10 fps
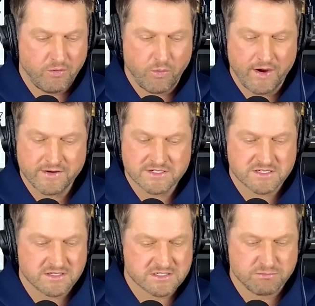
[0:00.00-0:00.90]
Awareness
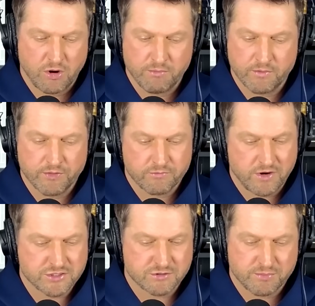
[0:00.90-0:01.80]
in this moment with the
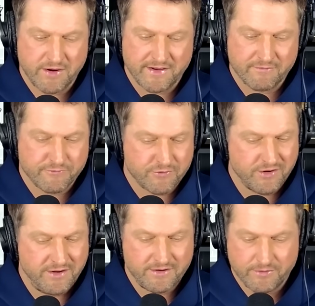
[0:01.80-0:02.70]
rusher breaking
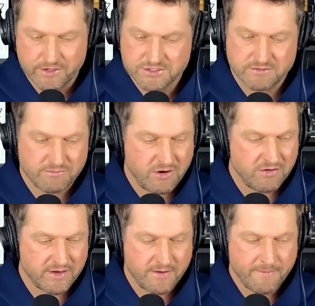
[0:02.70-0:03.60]
free, question mark,
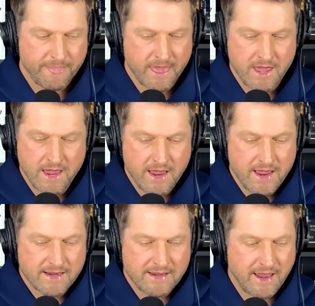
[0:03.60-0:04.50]
like
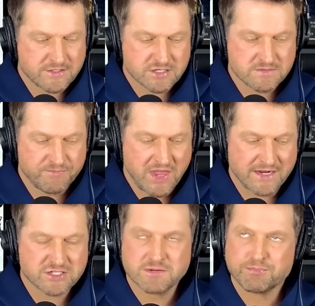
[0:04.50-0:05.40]

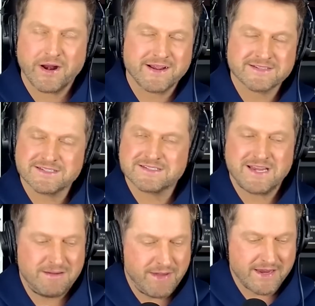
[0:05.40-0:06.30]
catches a break because his
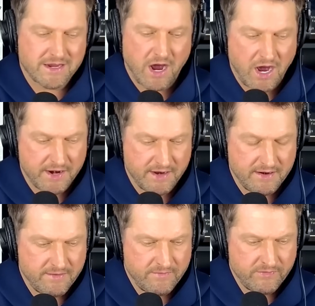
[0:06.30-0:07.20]
teammate caught
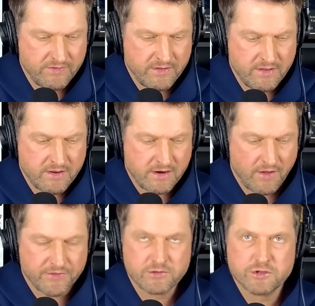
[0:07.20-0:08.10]

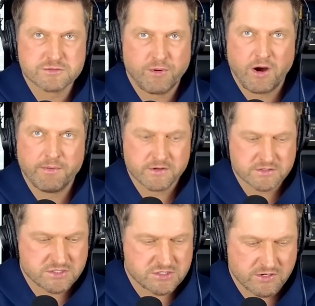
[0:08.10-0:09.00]
the loose ball, but
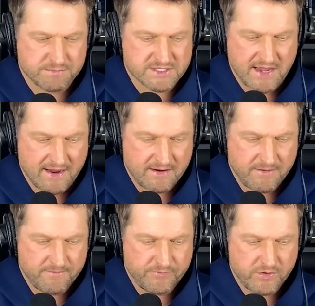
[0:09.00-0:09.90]
a strip sack.
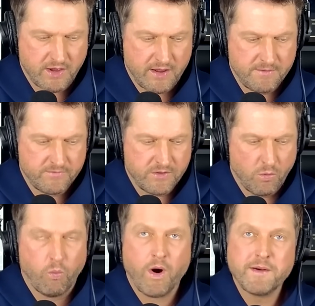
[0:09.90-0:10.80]
Okay.
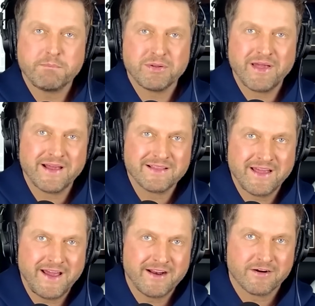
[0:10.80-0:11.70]
One play
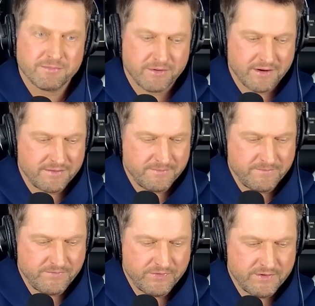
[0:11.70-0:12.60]
later, bud,
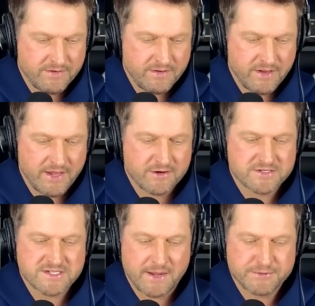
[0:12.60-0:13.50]

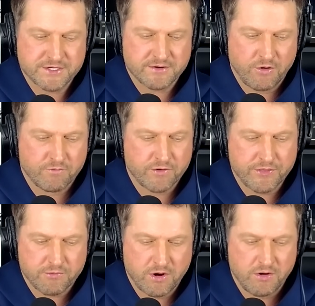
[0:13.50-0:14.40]
interception,
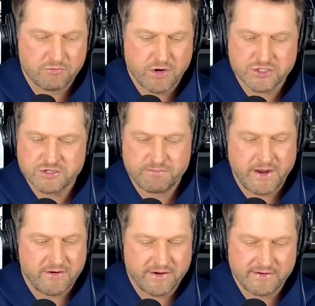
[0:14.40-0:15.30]
overthrow, rusher
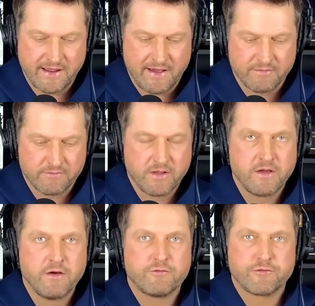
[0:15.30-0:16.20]
bearing down,
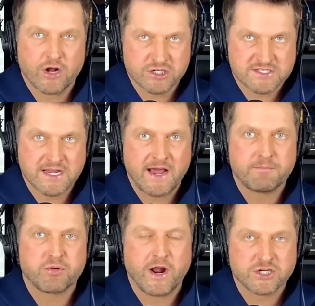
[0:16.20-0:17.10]
front
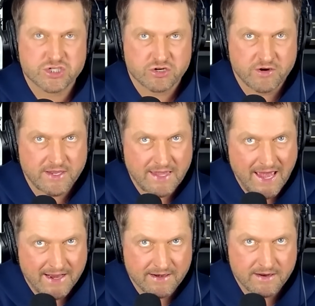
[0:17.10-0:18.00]
side pressure
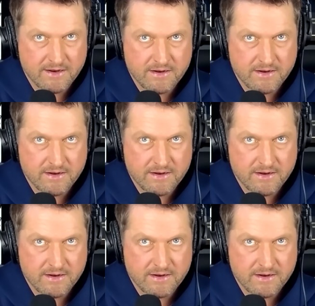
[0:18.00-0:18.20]
again.